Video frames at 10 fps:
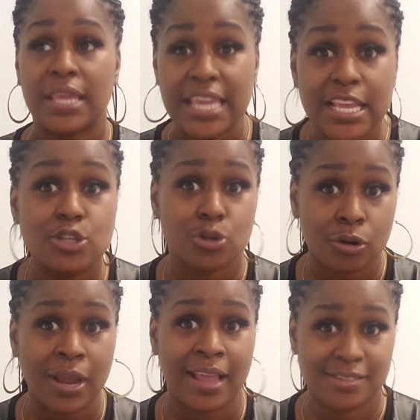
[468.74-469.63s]
ease
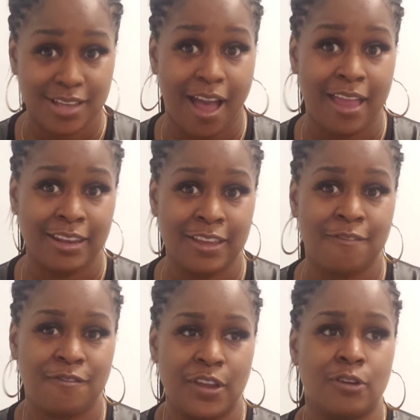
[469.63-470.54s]
your anxiety
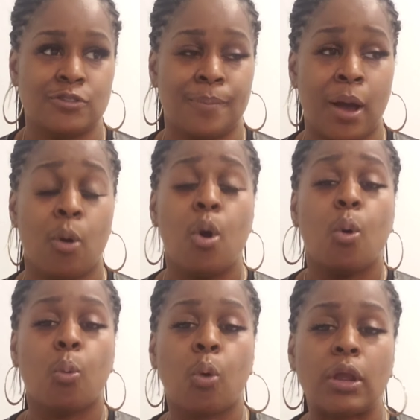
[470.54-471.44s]
and fears about
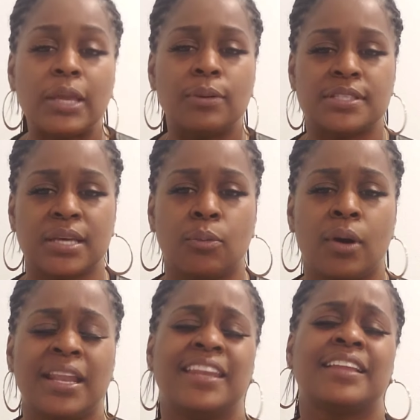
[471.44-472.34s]
working with
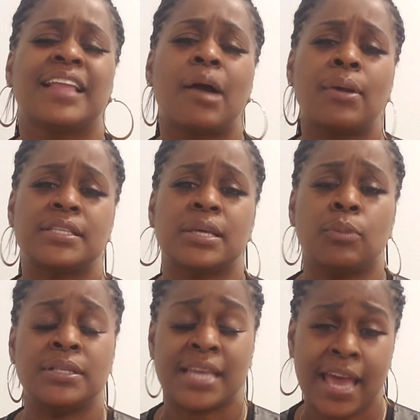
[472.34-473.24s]
someone and allowing
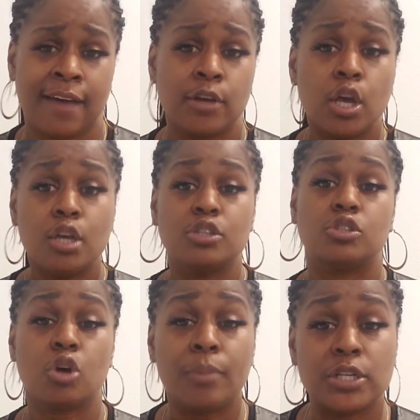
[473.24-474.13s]
someone to have
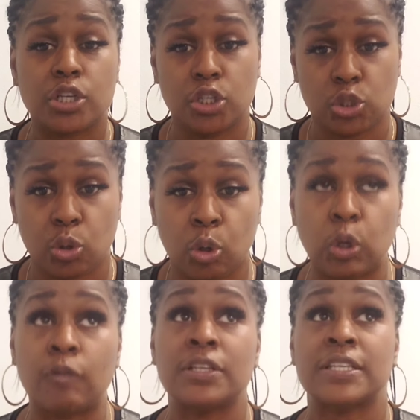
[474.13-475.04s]
so much
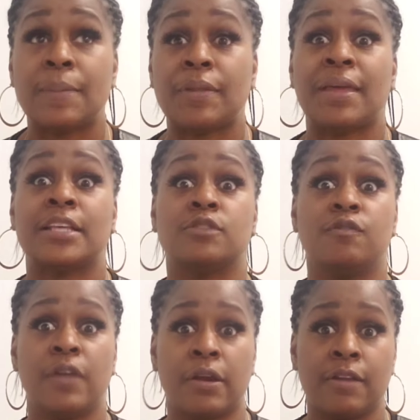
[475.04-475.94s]
control over something that is
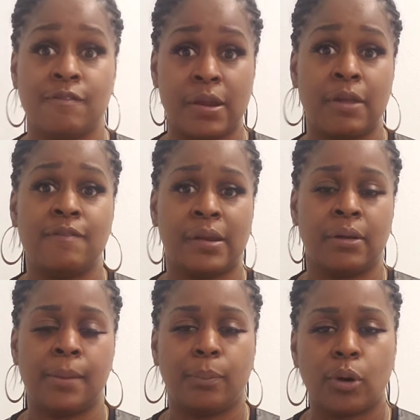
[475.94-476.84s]
very, very,
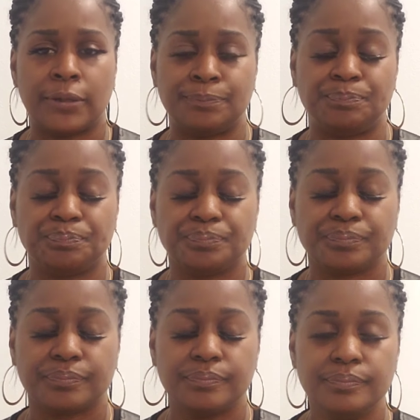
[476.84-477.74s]
very important.
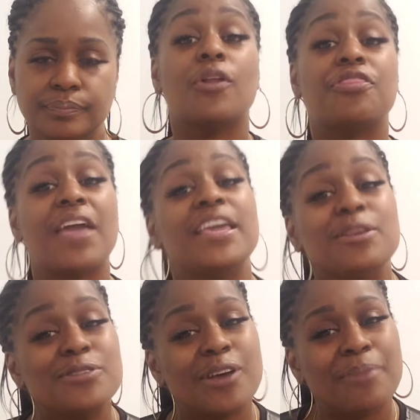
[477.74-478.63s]
Well, thank
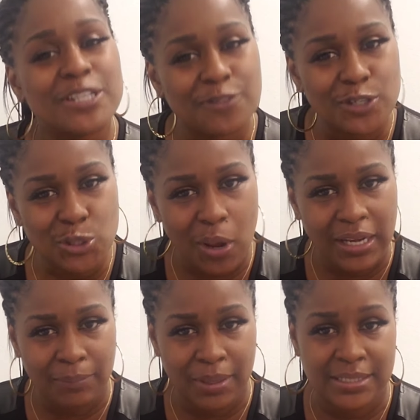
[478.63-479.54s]
you so much for
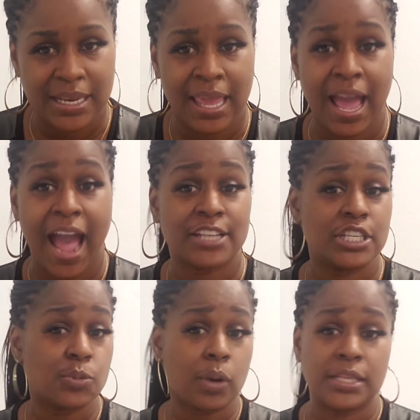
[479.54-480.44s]
joining me today. I just